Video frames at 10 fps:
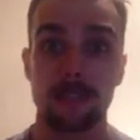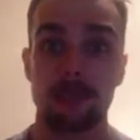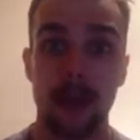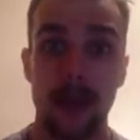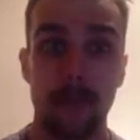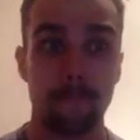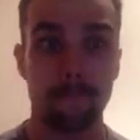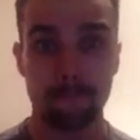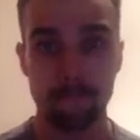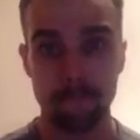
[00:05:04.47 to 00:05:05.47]
this right now.
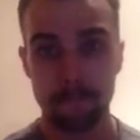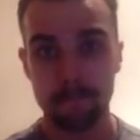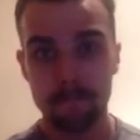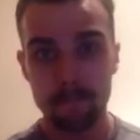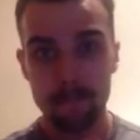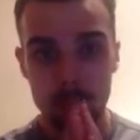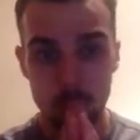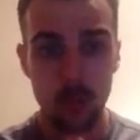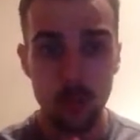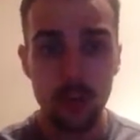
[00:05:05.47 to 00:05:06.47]

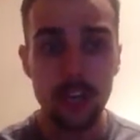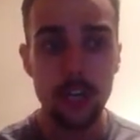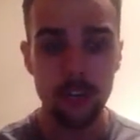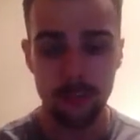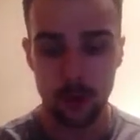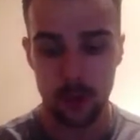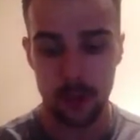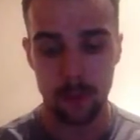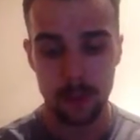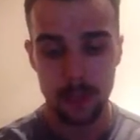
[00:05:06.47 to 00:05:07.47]
So, what I want to do for
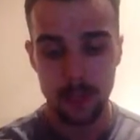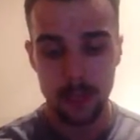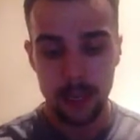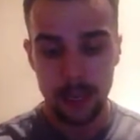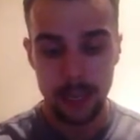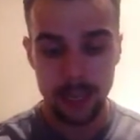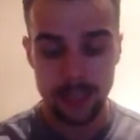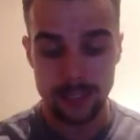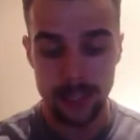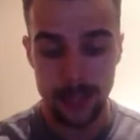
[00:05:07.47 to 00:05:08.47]
you
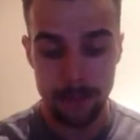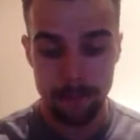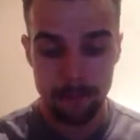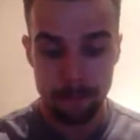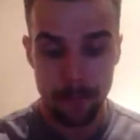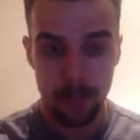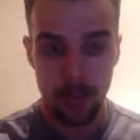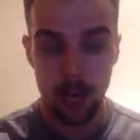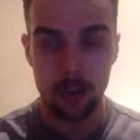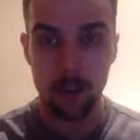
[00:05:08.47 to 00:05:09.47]
is um,
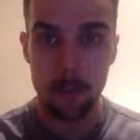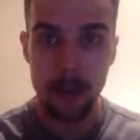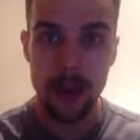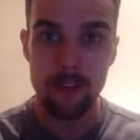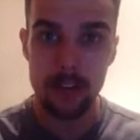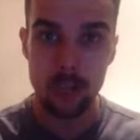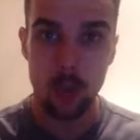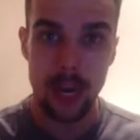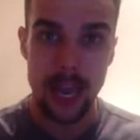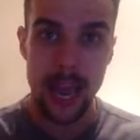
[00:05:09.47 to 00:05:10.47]
over a period of
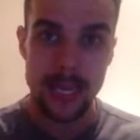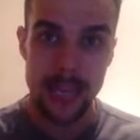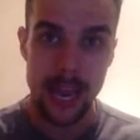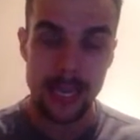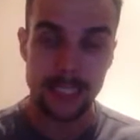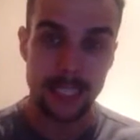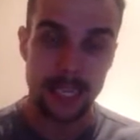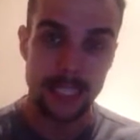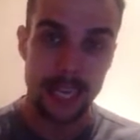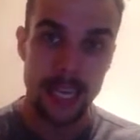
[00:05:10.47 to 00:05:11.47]
28 days, I'm
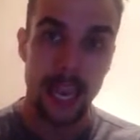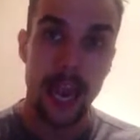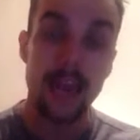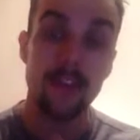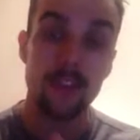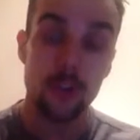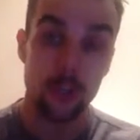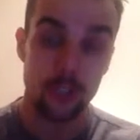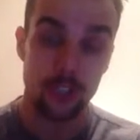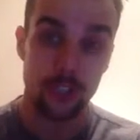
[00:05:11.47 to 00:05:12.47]
going to take care of your
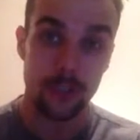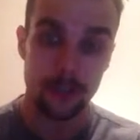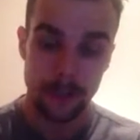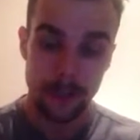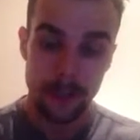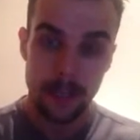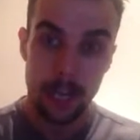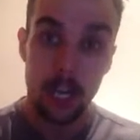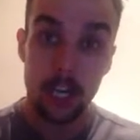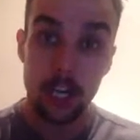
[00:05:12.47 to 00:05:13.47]
nutrition.
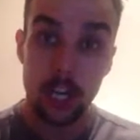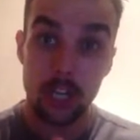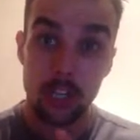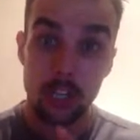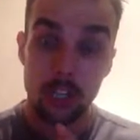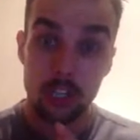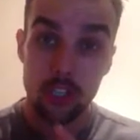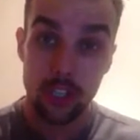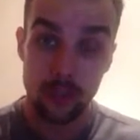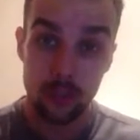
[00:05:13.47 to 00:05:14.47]
I'm going to
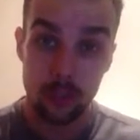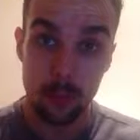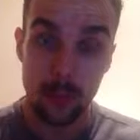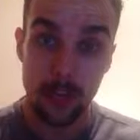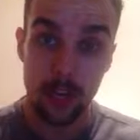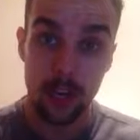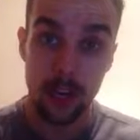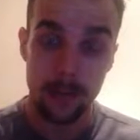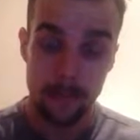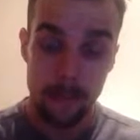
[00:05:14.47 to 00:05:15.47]
give you a supplement guide